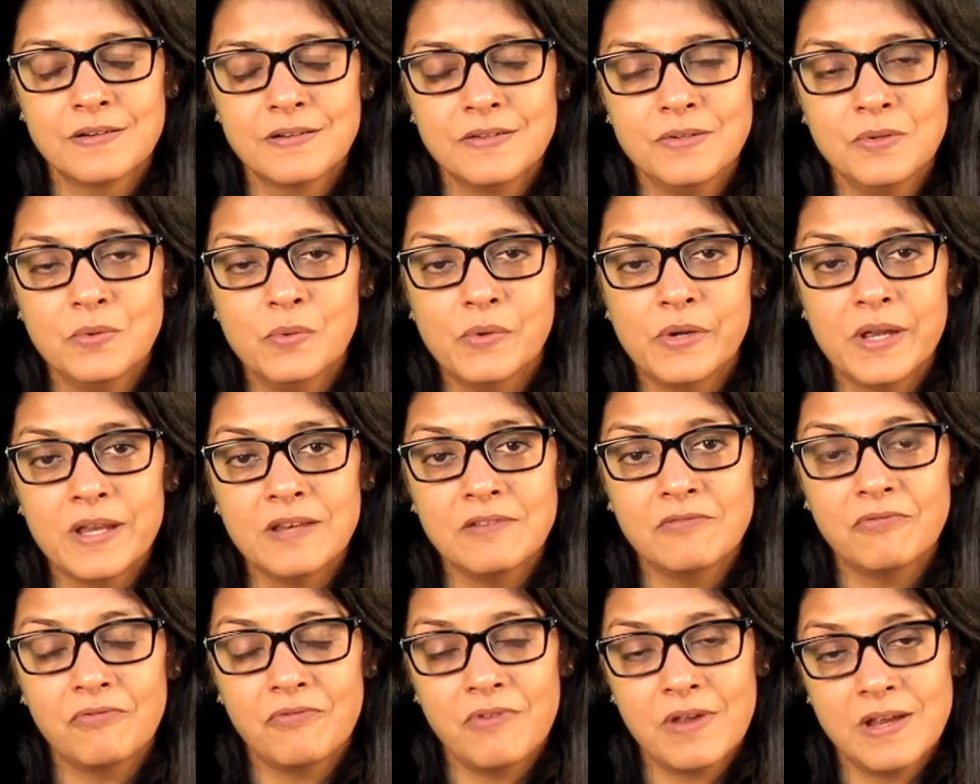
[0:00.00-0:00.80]
you
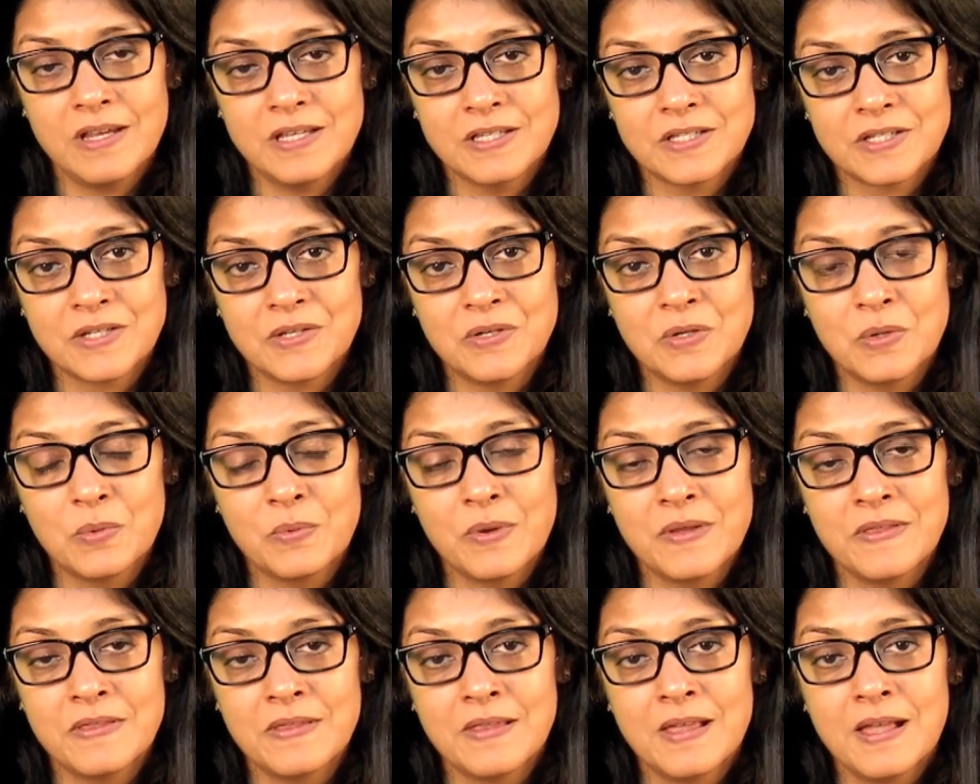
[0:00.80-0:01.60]
can face
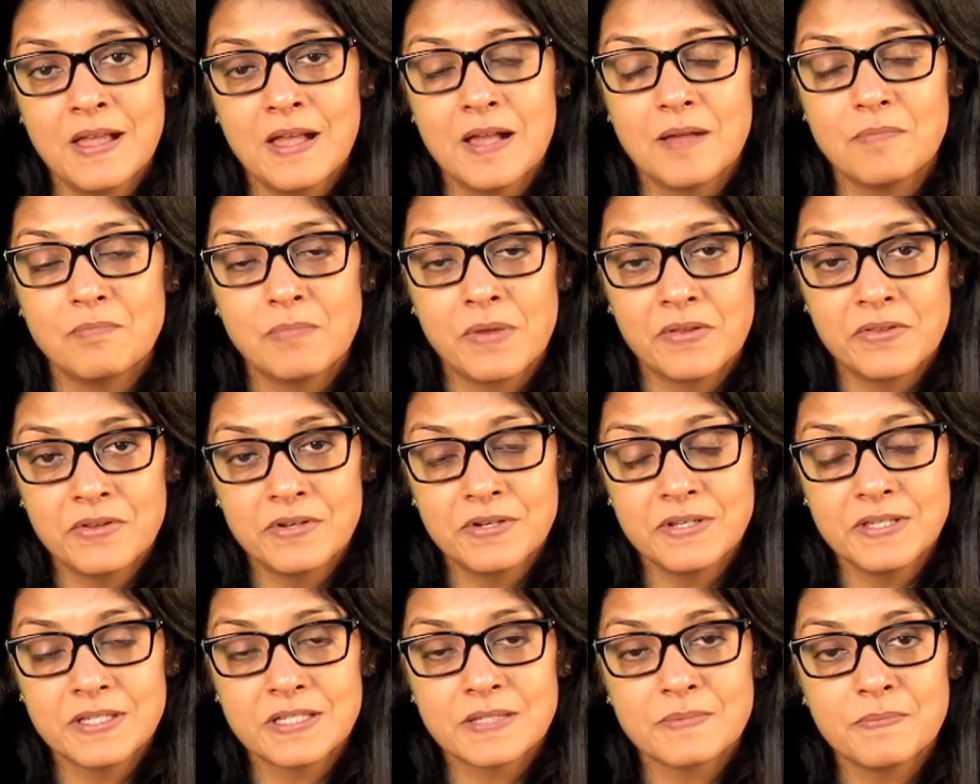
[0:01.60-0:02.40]
when
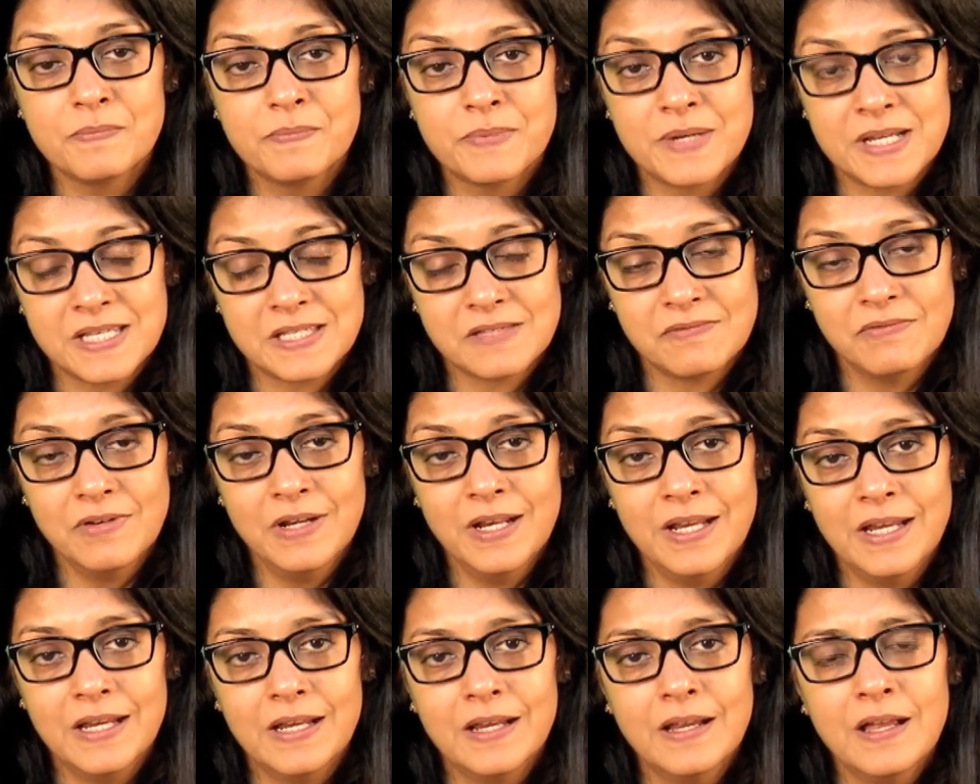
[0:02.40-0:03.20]
mother is
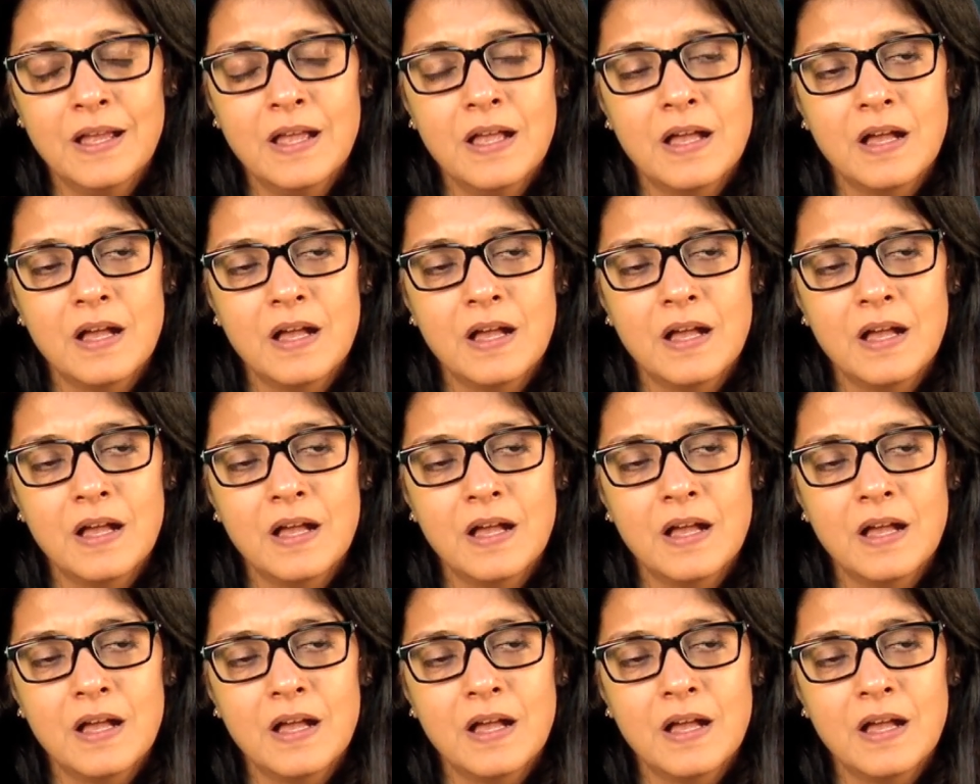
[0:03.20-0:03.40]
breastfeeding.